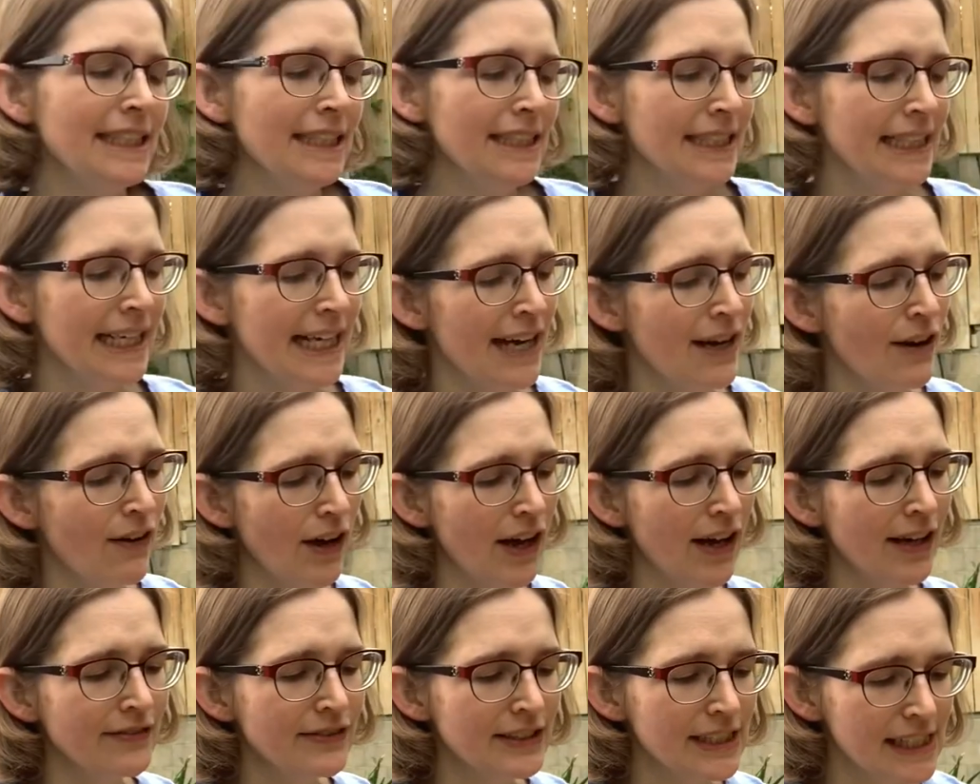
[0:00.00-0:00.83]
Now
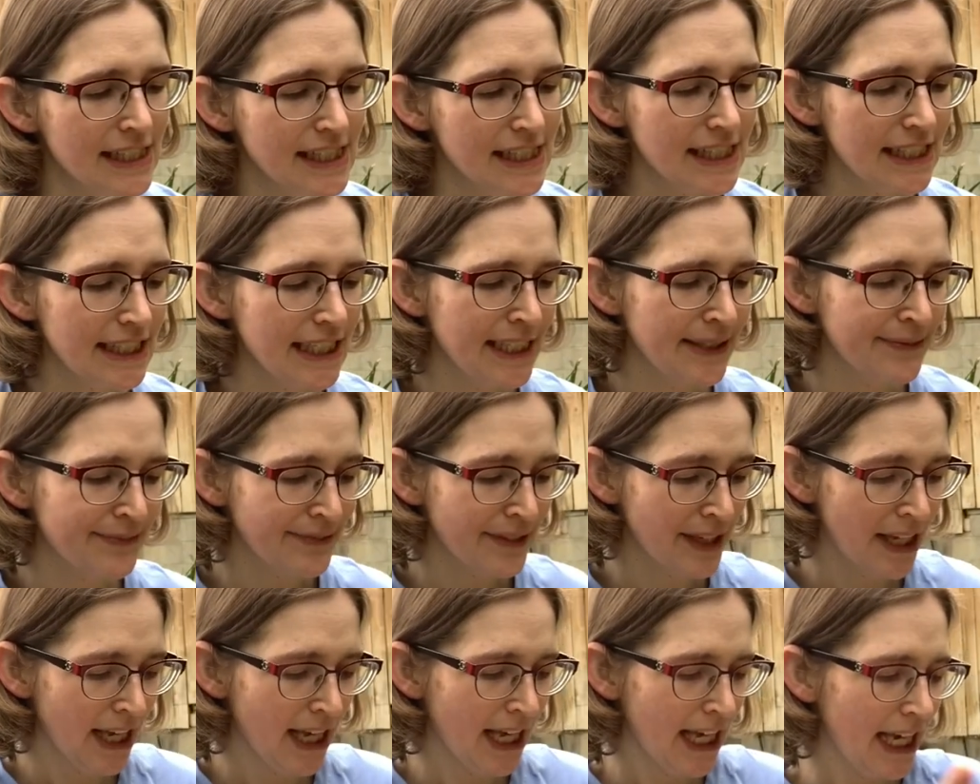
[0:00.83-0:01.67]
obviously,
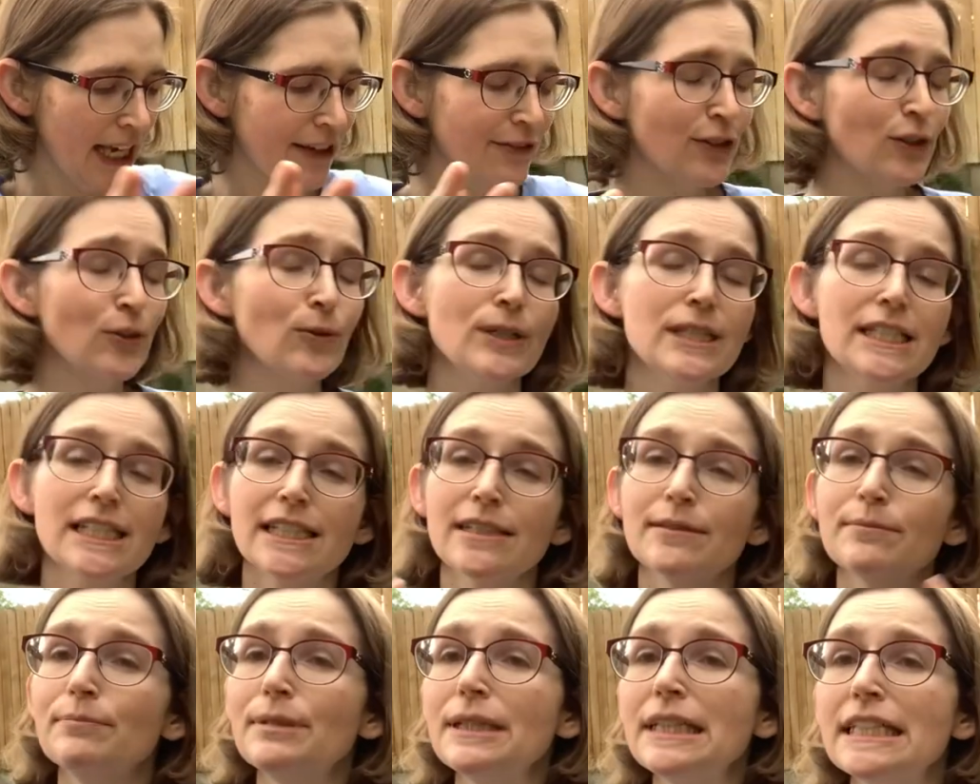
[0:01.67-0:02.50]
if you're going to the
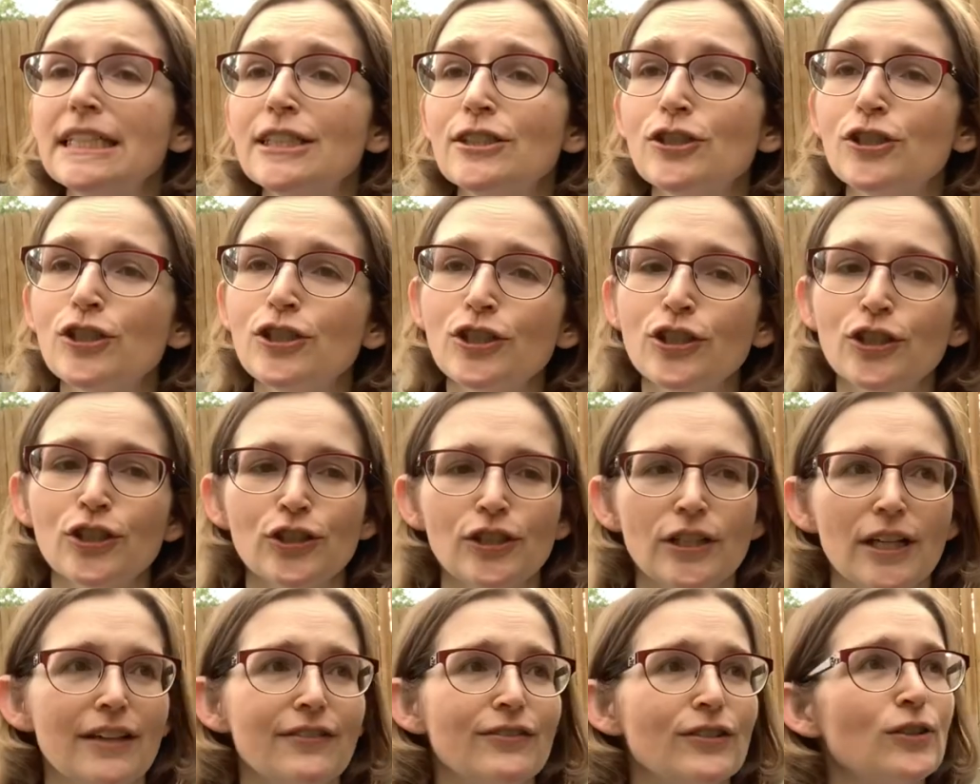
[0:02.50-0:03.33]
beach,
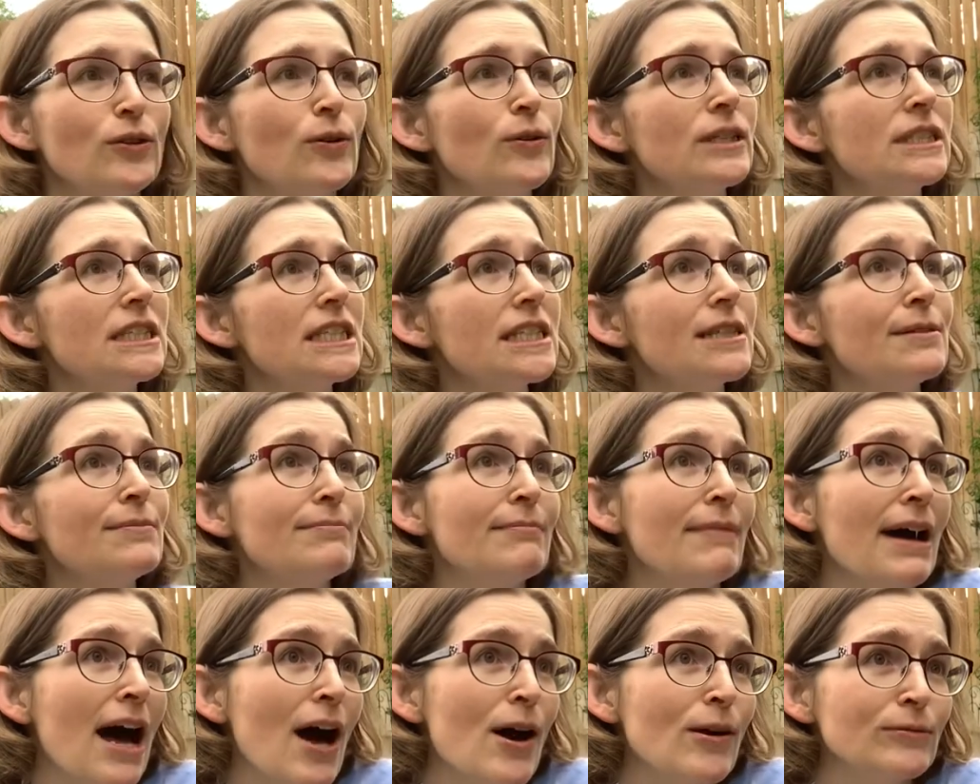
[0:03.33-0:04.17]
if you're going to the
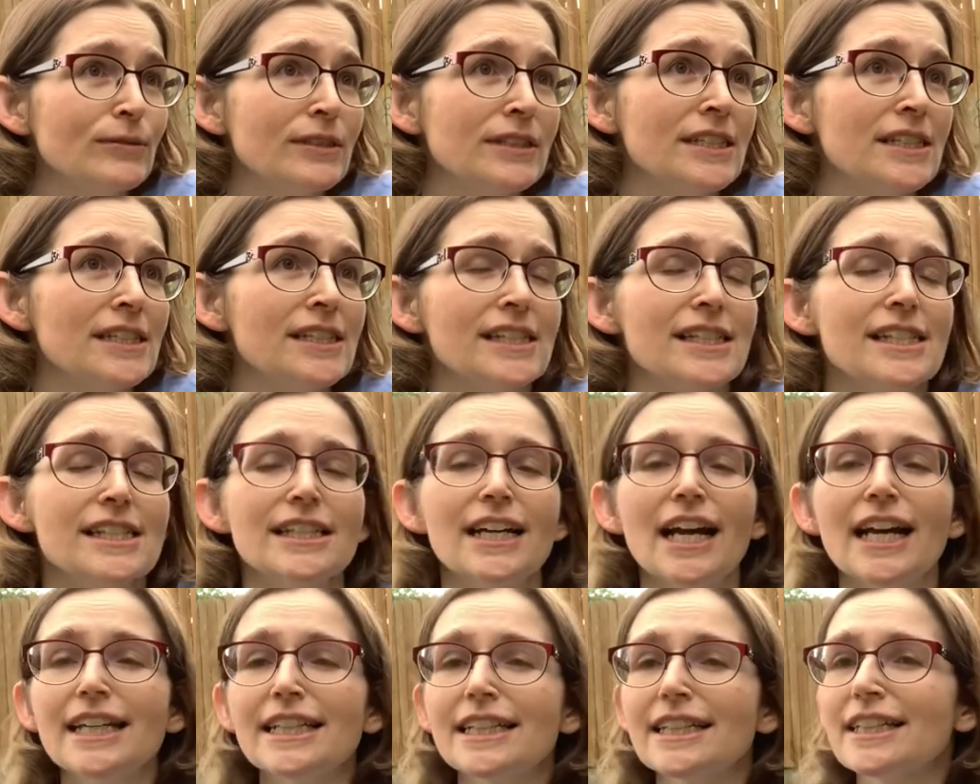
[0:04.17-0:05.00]
mountains,
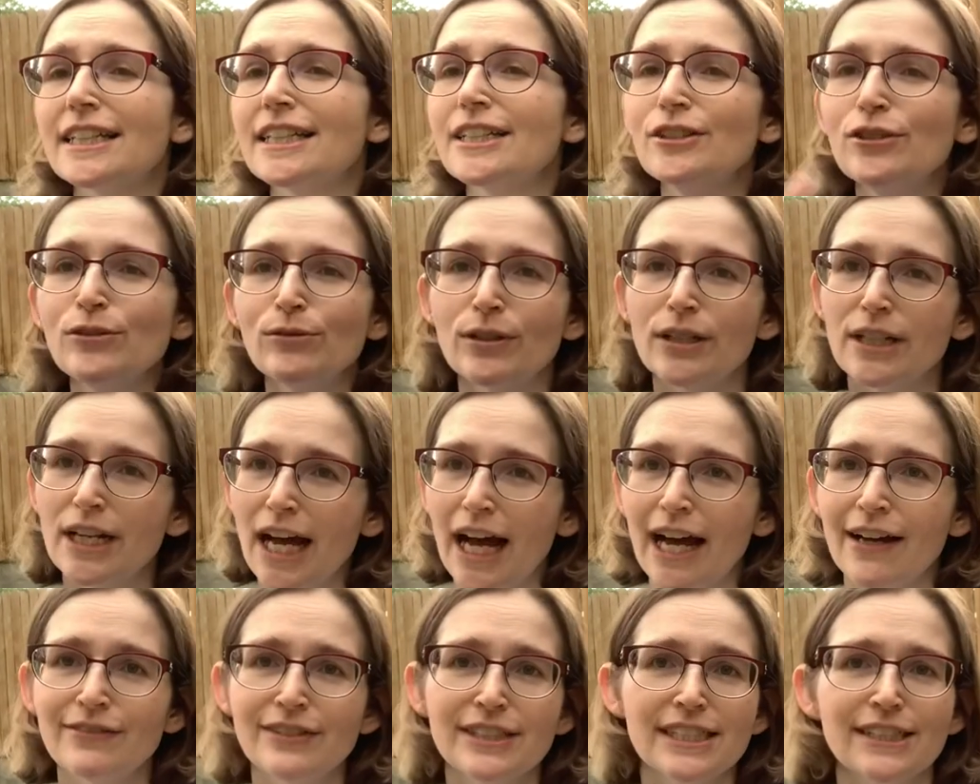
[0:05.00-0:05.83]
like, you could
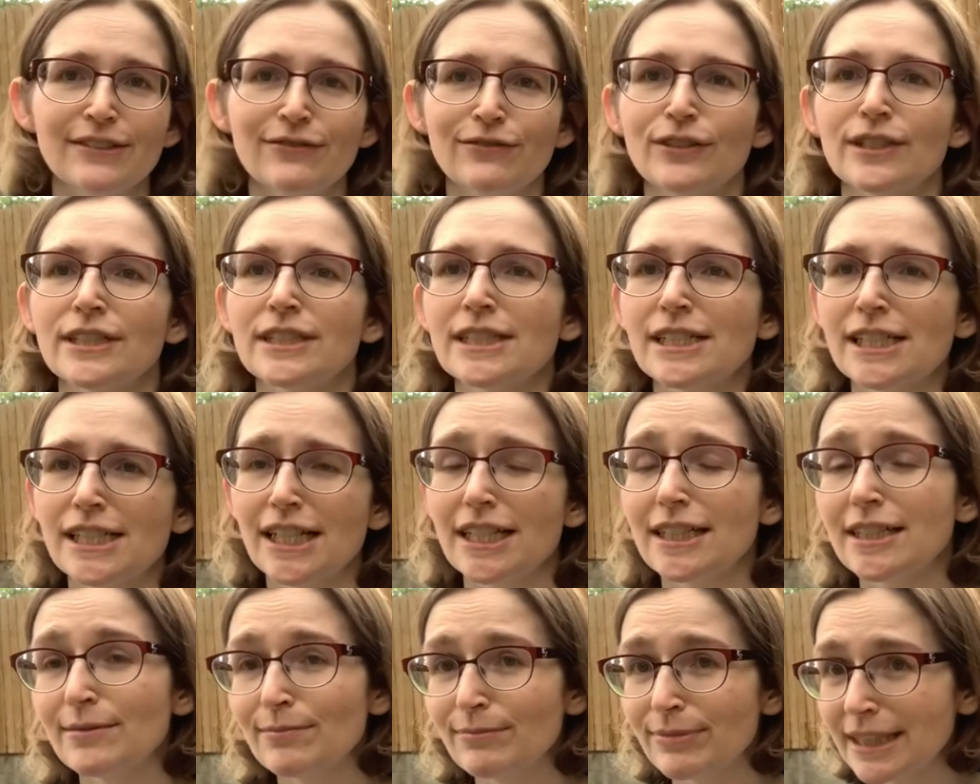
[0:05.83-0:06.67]
have a
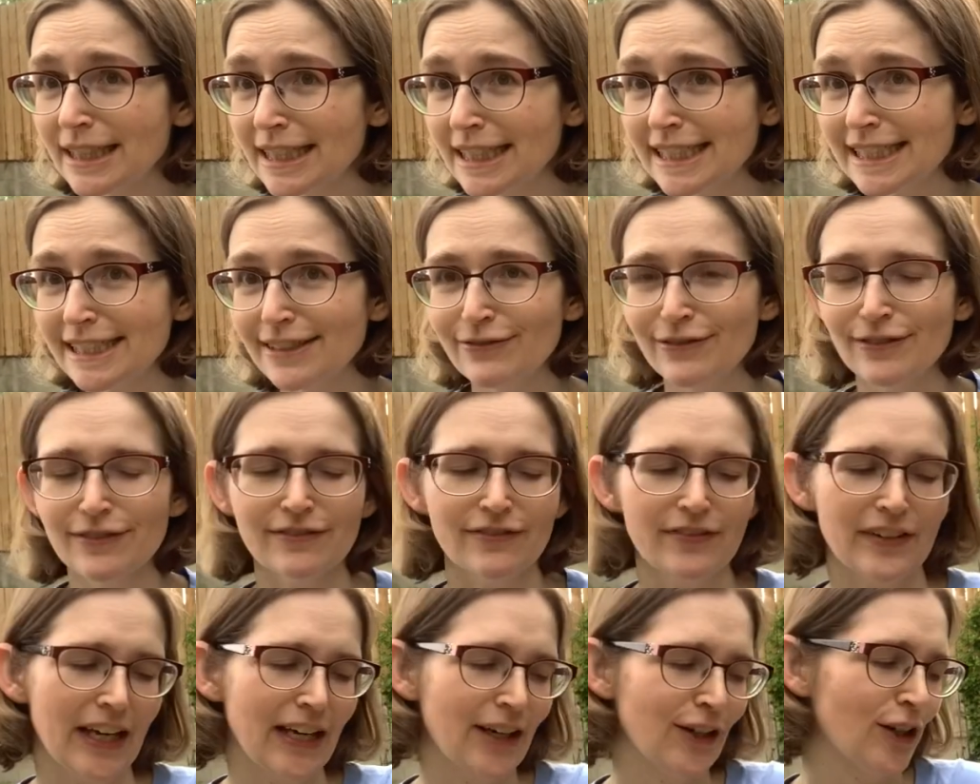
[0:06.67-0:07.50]
completely different
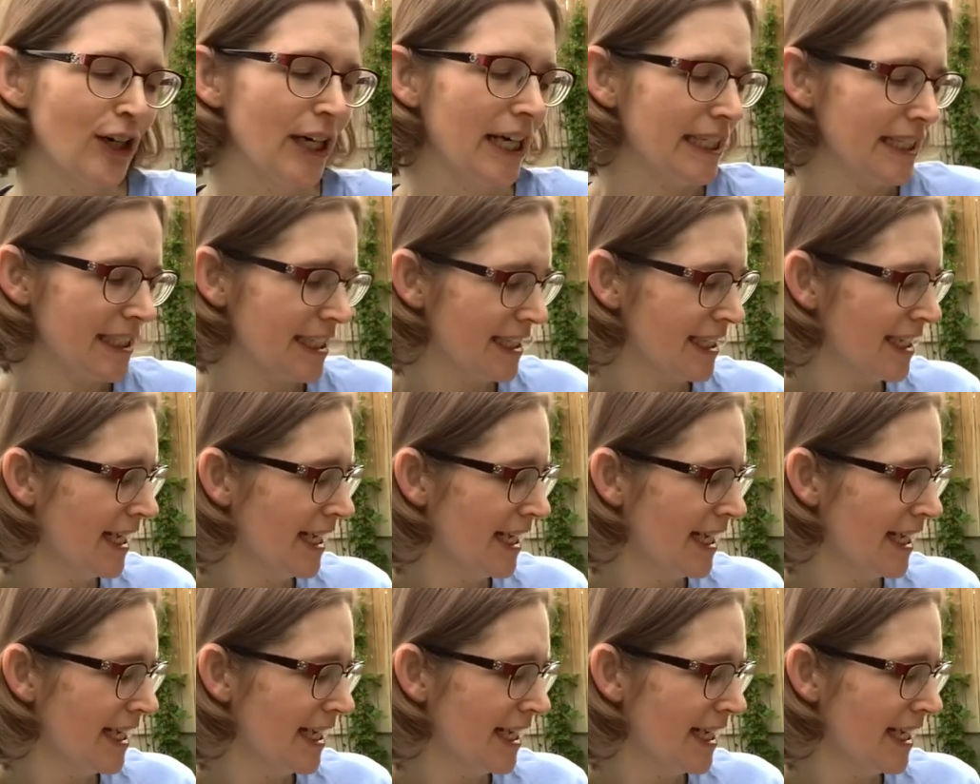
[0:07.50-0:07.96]
fake crate